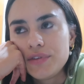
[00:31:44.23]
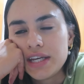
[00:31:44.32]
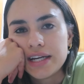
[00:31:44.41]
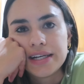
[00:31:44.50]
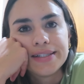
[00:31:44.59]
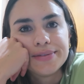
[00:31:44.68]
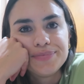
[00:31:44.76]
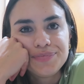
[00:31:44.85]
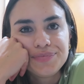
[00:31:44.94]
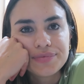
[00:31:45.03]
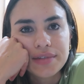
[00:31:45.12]
Yeah,
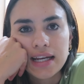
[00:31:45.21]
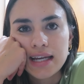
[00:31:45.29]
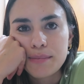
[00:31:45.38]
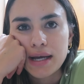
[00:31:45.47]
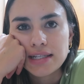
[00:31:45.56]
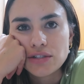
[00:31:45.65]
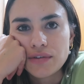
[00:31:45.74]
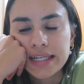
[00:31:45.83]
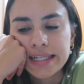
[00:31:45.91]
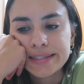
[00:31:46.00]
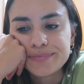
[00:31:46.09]
I need to get back into
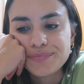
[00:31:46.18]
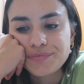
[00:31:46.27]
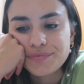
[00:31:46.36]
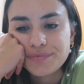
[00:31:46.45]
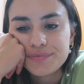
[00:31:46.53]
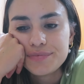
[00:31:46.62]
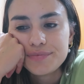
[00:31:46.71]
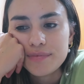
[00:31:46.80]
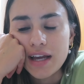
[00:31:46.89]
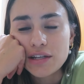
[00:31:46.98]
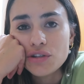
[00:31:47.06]
reading.
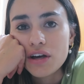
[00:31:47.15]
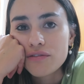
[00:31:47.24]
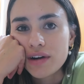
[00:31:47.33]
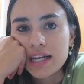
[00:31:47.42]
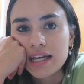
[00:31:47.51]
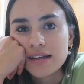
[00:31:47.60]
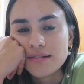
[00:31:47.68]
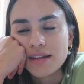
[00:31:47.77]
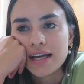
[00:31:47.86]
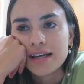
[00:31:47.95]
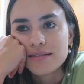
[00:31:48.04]
I do love reading.
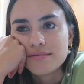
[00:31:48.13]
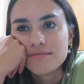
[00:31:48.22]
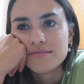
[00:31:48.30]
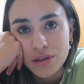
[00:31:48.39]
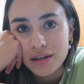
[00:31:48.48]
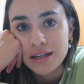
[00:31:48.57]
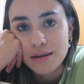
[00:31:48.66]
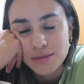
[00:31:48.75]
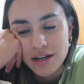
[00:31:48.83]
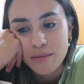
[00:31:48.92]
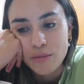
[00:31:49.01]
Like both Hunger Games
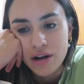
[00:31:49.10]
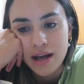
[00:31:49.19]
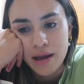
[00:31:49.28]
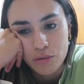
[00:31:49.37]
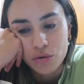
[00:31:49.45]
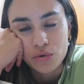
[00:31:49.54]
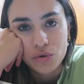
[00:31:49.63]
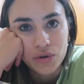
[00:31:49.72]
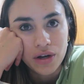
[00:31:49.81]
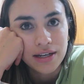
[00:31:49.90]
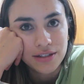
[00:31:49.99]
and Harry Potter, I pulled
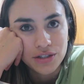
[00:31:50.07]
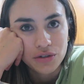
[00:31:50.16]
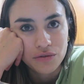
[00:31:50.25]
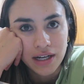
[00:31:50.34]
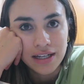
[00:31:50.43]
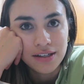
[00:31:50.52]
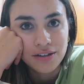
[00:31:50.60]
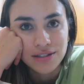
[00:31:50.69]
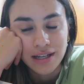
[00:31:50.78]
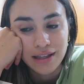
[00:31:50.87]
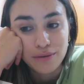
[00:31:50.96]
all-nighters to read
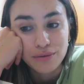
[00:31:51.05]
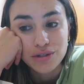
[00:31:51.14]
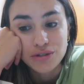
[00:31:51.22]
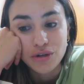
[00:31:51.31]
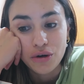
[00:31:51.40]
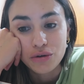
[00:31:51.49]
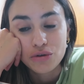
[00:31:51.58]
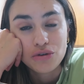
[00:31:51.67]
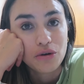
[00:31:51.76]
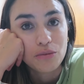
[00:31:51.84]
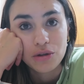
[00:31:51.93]
because like they were so,
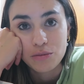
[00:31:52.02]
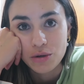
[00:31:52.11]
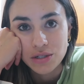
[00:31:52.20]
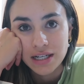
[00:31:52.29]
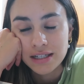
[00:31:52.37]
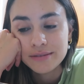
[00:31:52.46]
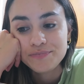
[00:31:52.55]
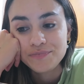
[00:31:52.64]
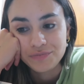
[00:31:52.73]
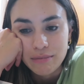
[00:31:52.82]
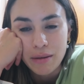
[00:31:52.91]
could not put the book down.
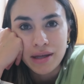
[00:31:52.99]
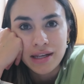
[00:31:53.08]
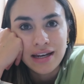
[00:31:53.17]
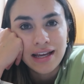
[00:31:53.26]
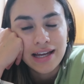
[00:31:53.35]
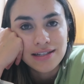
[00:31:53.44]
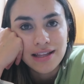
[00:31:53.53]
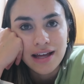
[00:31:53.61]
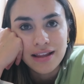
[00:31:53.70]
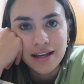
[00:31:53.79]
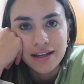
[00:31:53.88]
Maybe I need to get into
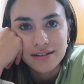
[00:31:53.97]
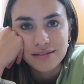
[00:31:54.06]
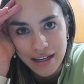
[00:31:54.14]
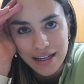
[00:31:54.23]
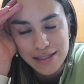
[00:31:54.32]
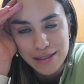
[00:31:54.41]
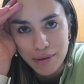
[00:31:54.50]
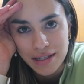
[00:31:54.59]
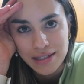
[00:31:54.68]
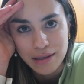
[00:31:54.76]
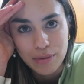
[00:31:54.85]
that like easy
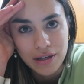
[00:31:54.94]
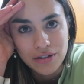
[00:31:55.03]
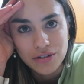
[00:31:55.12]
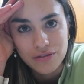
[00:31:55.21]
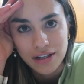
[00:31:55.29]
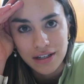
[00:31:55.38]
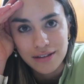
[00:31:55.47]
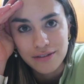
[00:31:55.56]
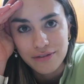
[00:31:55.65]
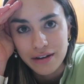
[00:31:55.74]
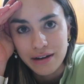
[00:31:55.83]
basic bitch
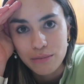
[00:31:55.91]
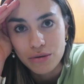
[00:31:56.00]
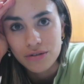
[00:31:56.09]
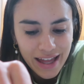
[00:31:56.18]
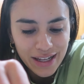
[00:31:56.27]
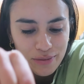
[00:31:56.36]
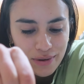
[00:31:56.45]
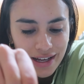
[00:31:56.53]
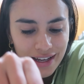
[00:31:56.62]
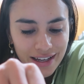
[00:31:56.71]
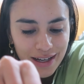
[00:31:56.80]
fucking fairy porn.
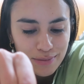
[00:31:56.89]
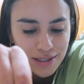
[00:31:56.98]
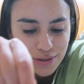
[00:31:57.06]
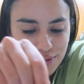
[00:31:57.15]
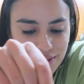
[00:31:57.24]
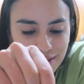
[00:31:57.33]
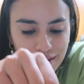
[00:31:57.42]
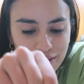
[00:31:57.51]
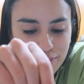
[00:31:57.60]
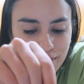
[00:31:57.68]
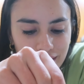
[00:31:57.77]
Anyway, I'm still just a
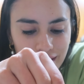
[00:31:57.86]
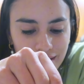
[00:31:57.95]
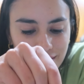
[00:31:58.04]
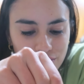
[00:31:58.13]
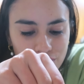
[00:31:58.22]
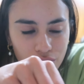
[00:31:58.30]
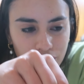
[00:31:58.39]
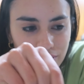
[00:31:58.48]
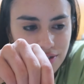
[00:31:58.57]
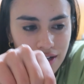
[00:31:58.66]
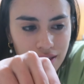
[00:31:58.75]
little bit like
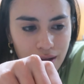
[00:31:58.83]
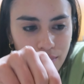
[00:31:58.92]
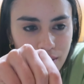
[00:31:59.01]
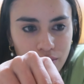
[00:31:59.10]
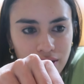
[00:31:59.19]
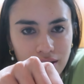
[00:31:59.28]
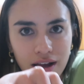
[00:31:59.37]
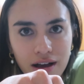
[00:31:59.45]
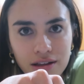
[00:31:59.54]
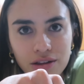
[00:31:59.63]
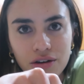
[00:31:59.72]
shocked at that memory that I
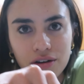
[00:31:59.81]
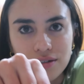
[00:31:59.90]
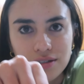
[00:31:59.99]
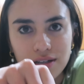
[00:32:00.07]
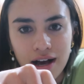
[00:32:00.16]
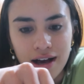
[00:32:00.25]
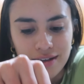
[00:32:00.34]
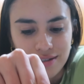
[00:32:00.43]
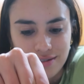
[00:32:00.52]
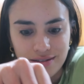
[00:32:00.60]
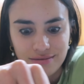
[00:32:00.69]
unlocked,
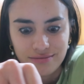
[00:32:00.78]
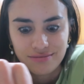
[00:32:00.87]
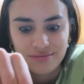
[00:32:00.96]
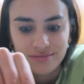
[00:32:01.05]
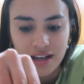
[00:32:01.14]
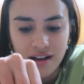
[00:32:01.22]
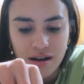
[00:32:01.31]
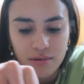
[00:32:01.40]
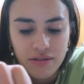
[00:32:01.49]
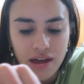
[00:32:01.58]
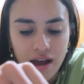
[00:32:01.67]
guys. I can't
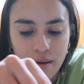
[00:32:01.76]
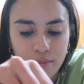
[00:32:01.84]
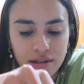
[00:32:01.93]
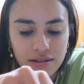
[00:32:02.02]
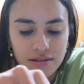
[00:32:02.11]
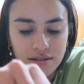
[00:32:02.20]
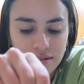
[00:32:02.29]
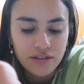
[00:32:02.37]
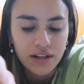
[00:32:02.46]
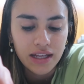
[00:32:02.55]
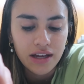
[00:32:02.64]
believe that happened.
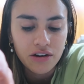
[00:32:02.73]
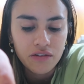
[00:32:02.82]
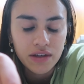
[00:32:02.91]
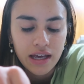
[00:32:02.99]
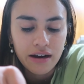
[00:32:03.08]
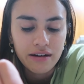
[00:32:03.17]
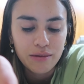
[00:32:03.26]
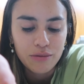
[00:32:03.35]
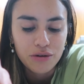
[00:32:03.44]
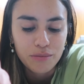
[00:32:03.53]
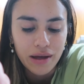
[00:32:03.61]
It's funny, I don't even care
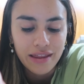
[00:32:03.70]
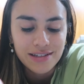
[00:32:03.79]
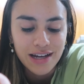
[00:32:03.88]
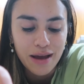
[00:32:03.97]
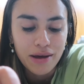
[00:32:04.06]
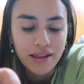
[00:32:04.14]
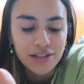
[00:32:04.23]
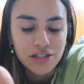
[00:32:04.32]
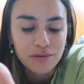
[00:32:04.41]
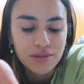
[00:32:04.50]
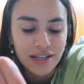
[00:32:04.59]
anymore, but at the time I
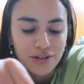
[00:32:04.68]
literally was